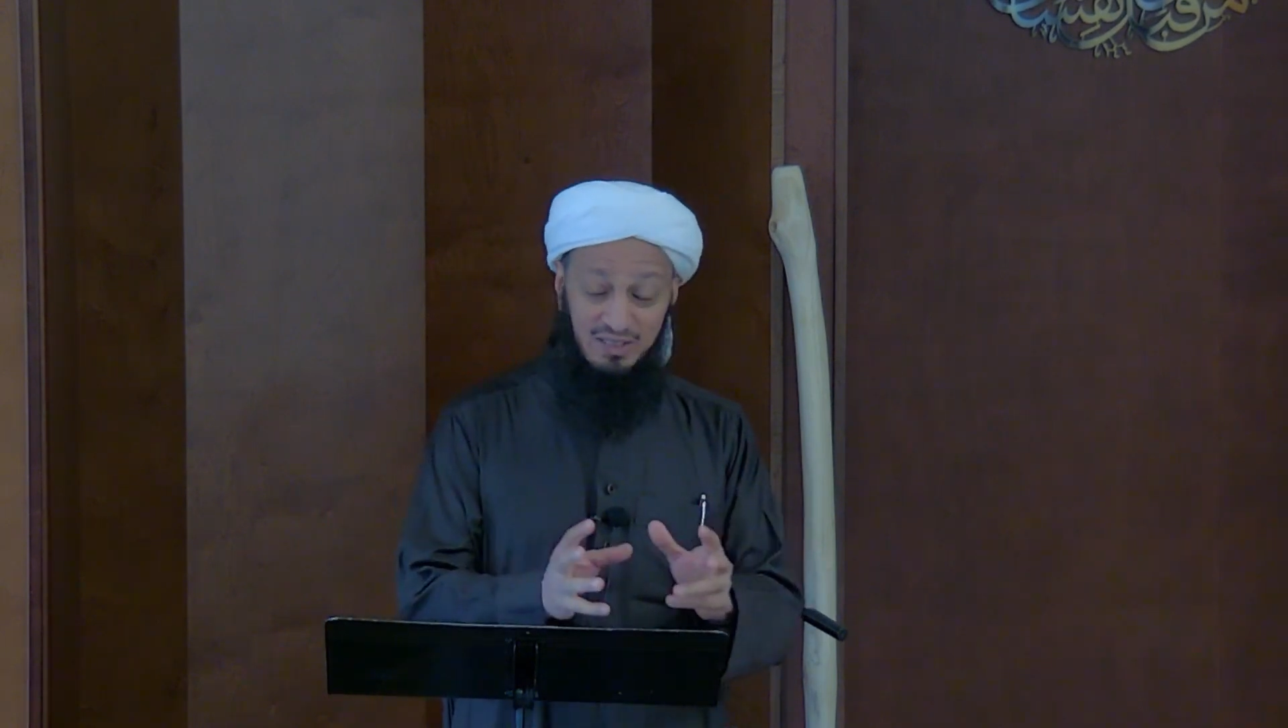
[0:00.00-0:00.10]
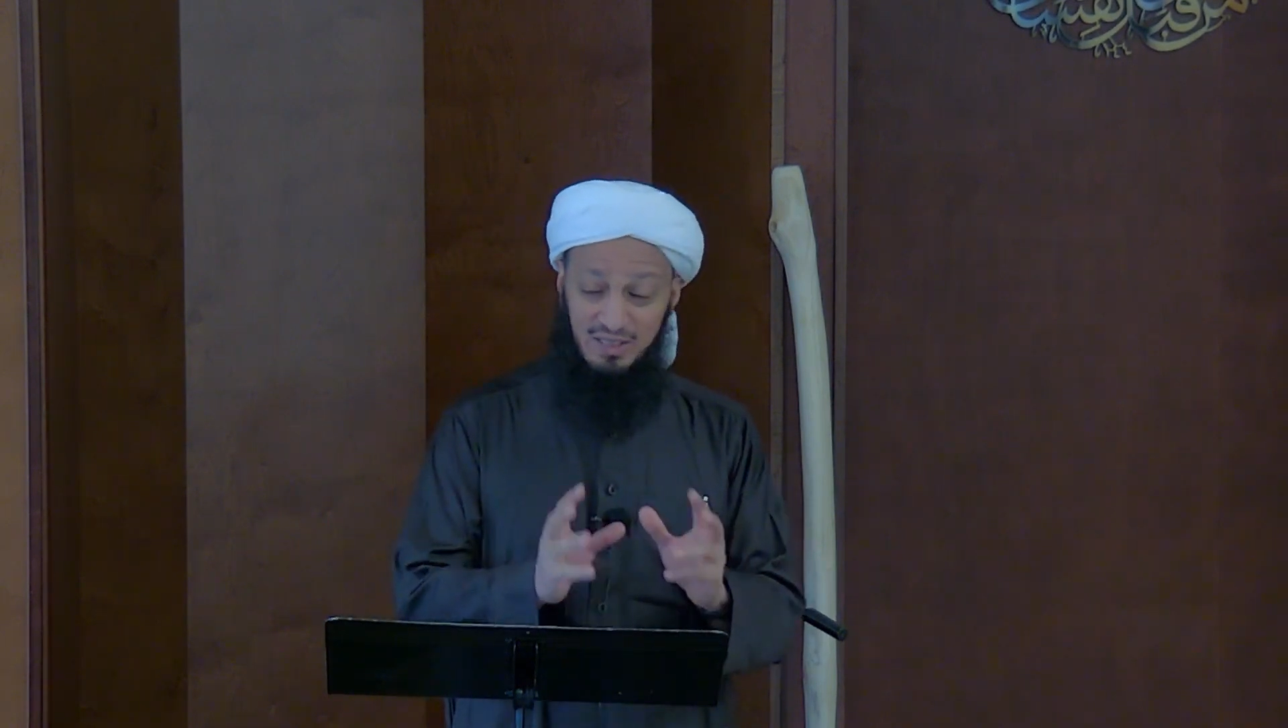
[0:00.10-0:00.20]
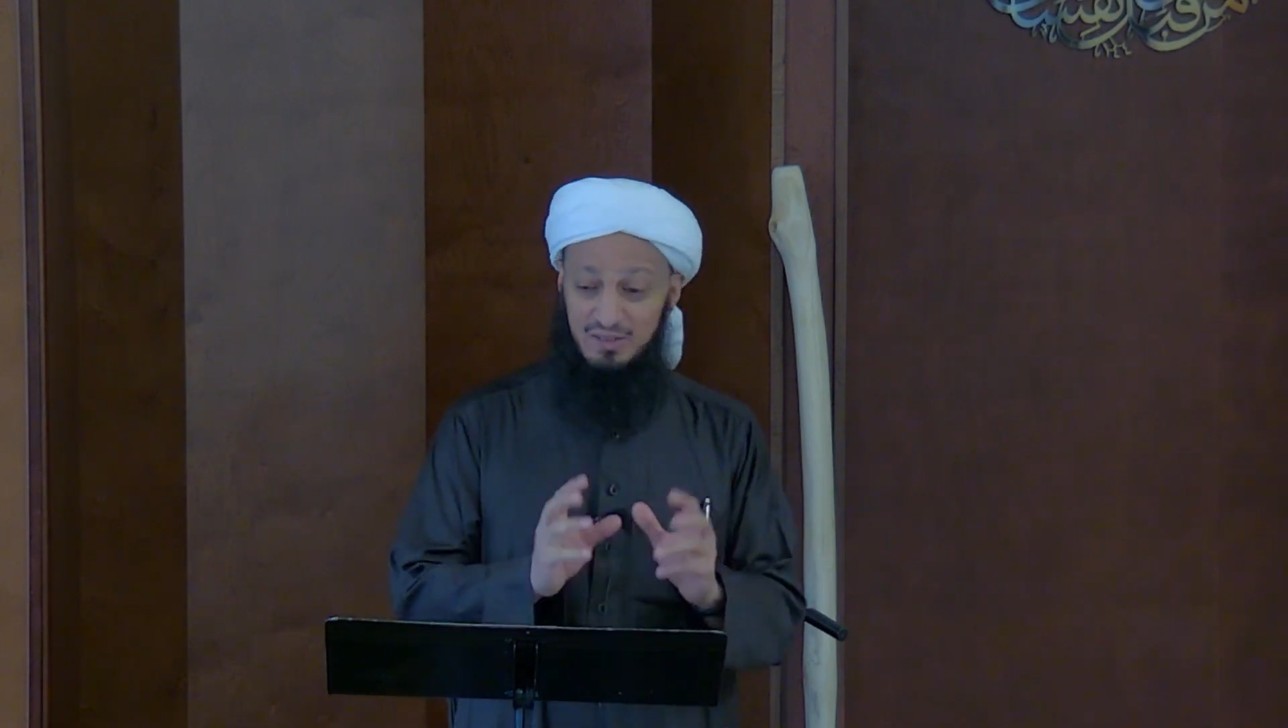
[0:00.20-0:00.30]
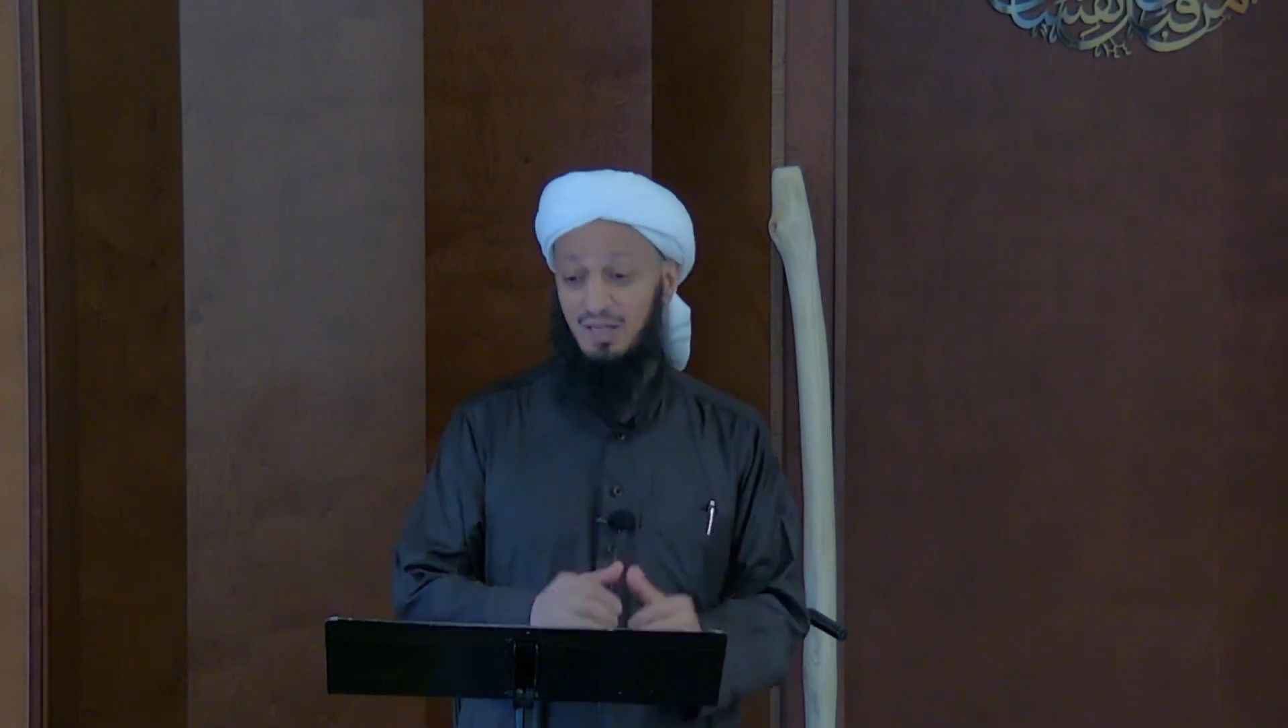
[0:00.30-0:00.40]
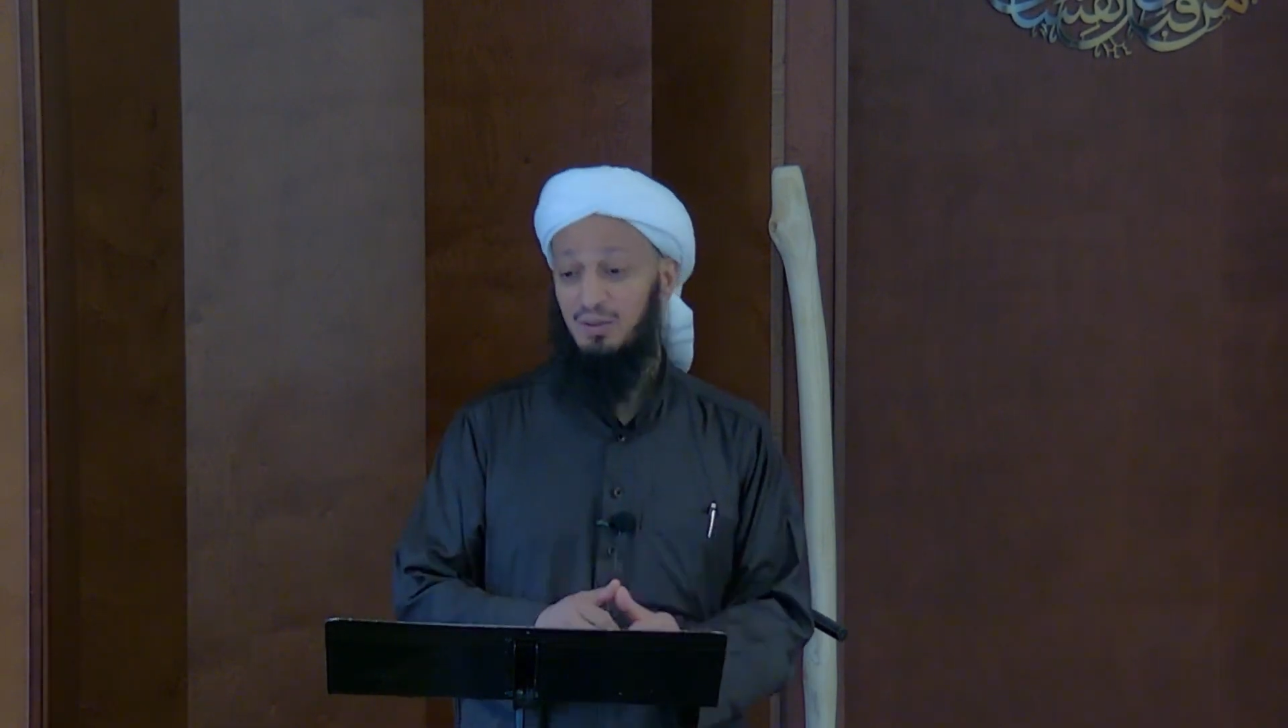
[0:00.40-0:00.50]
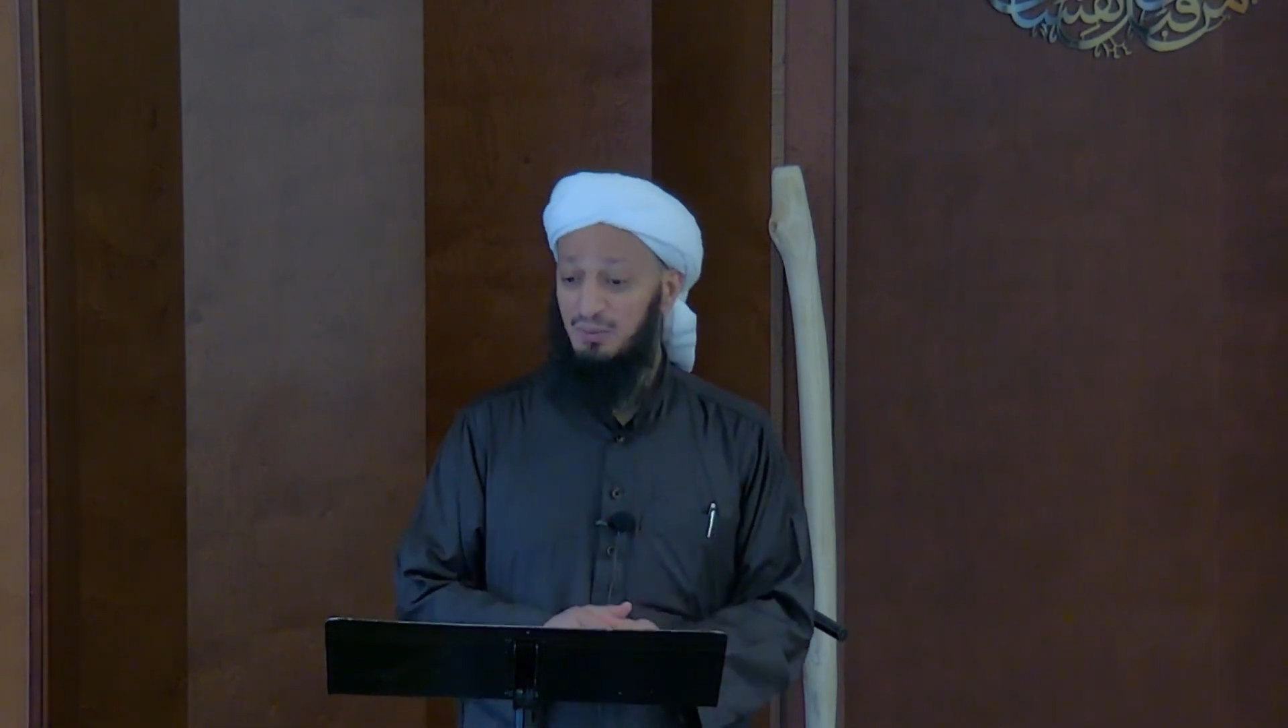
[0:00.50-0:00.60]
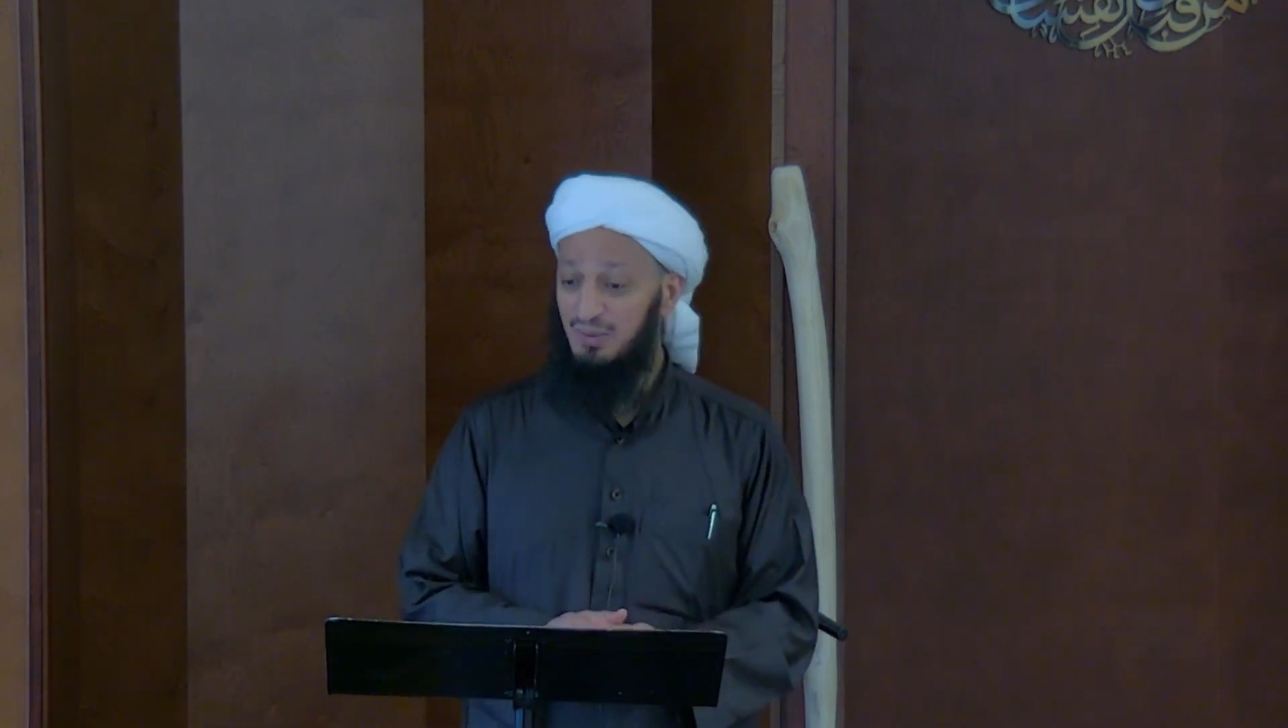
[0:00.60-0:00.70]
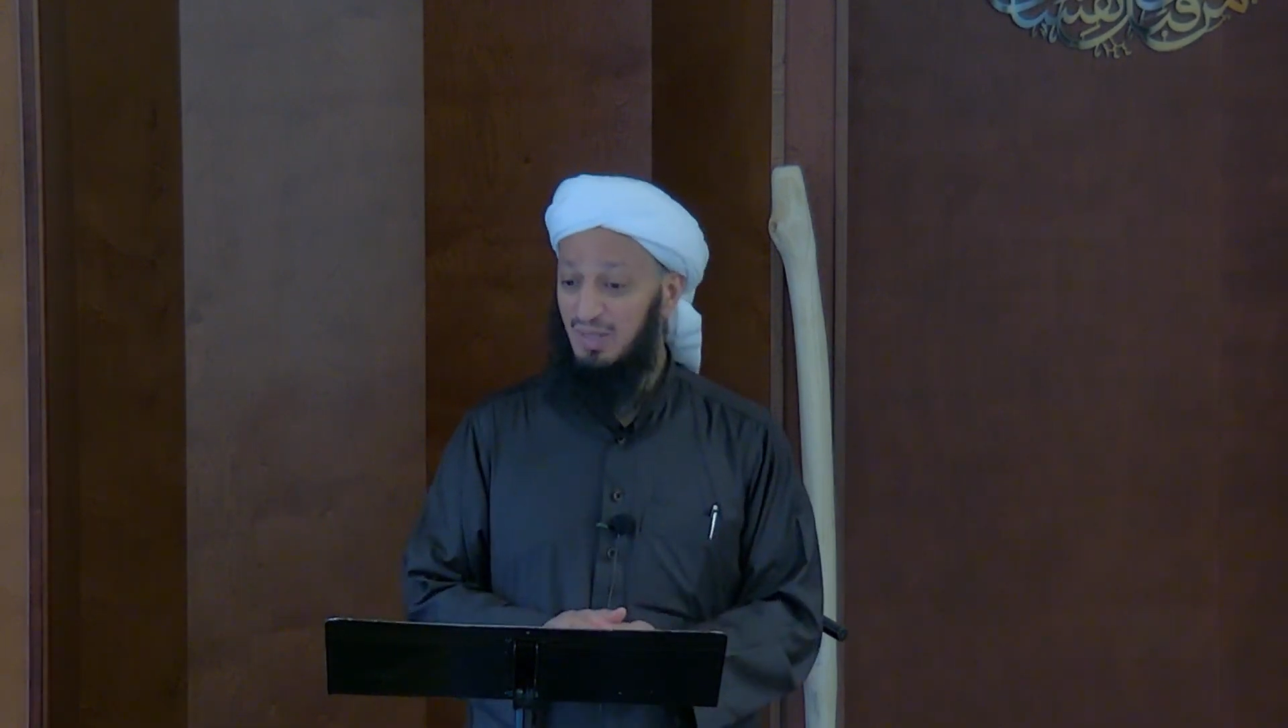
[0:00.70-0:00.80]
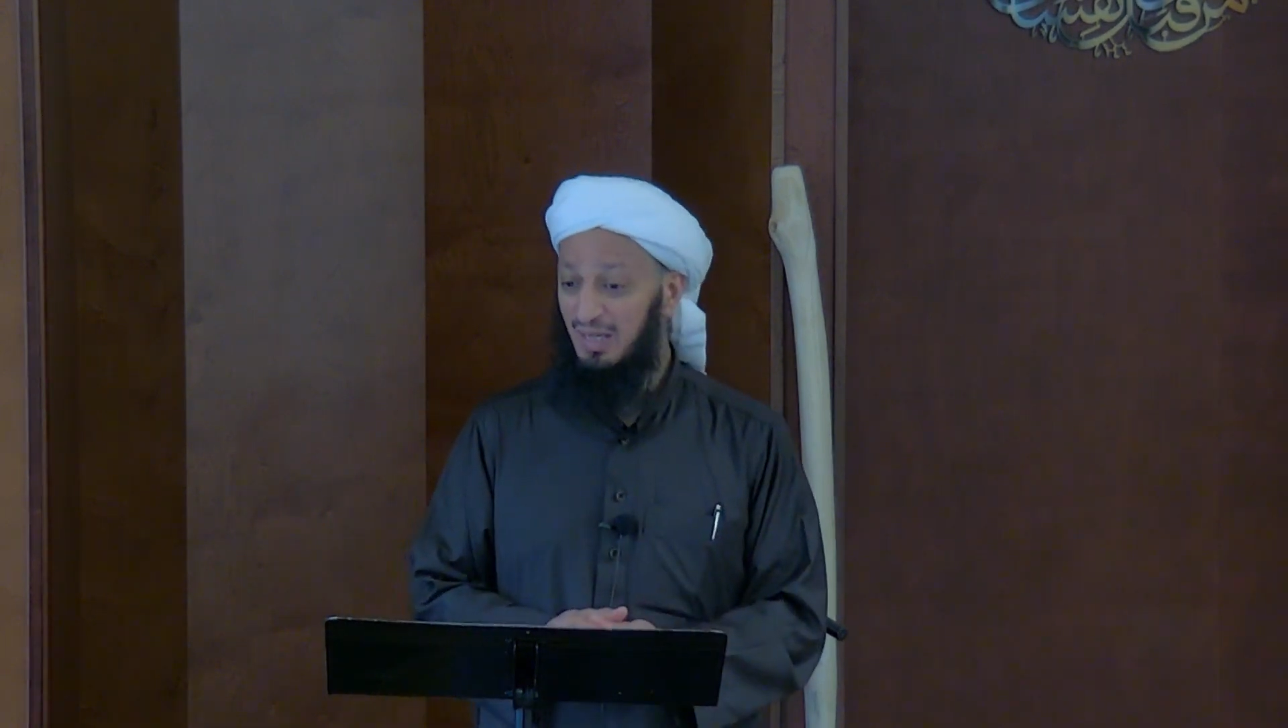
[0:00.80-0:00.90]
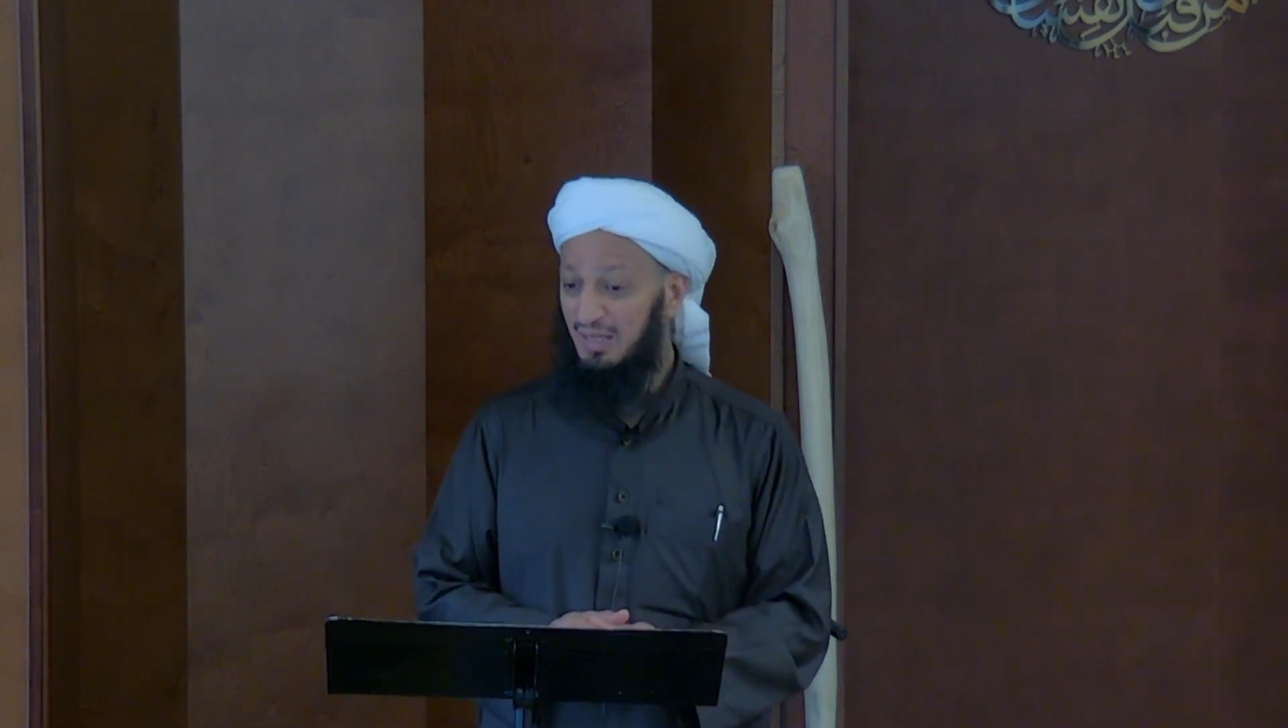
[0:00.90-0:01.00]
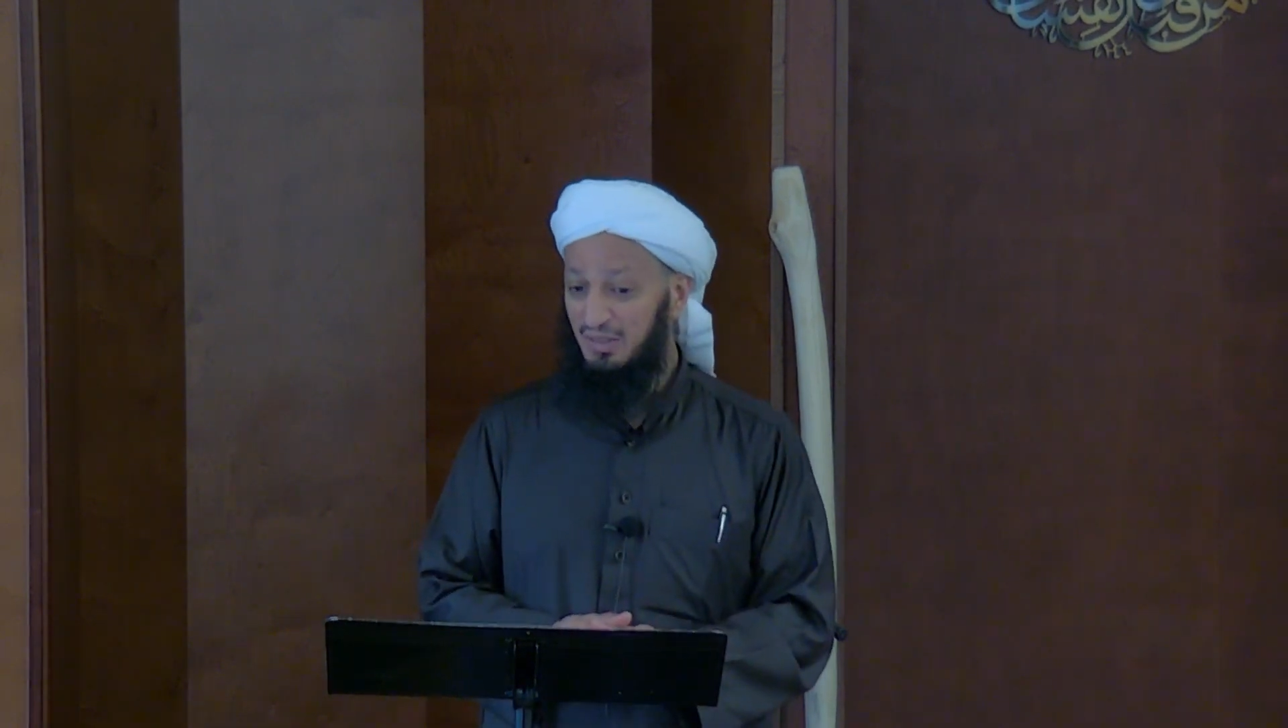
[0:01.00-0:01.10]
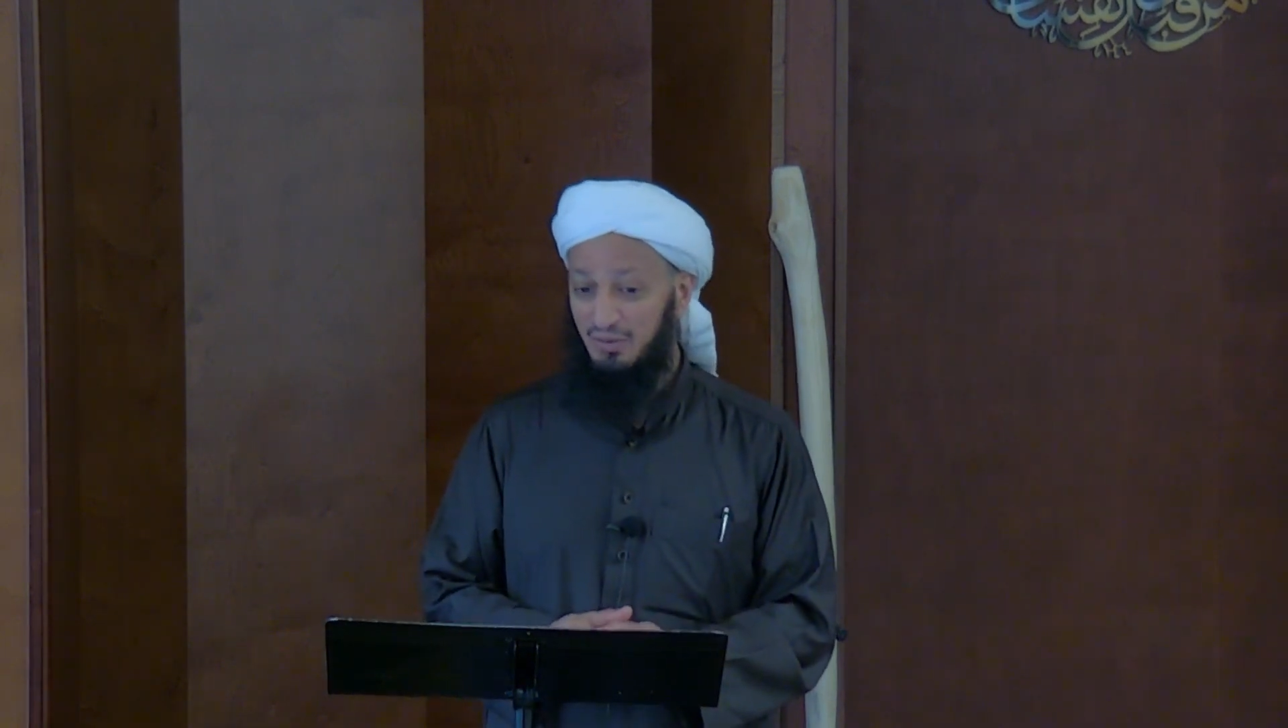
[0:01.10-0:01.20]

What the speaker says: nasarahu Allah.